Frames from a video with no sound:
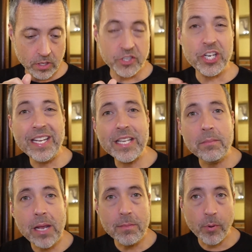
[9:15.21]
Cheese and
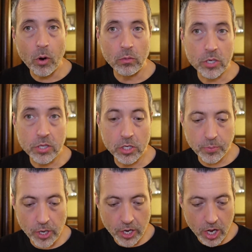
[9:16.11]
meat board, which looks
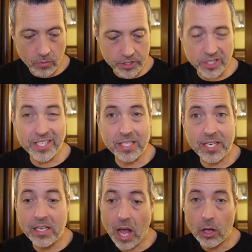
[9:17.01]
pretty good, which is
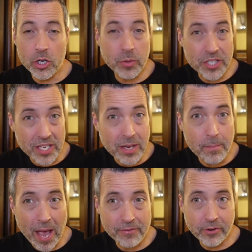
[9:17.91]
$16, which isn't
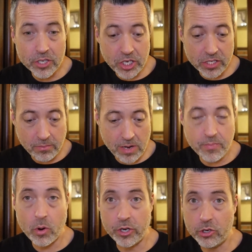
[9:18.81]
bad for a cheese and meat
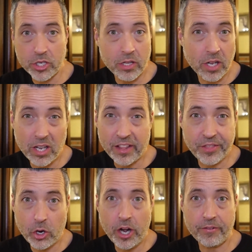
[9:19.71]
board. Usually they're like
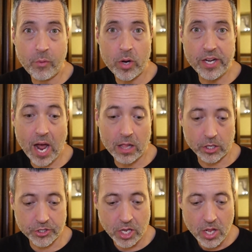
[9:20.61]
$30 or
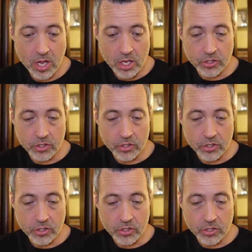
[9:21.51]
$40.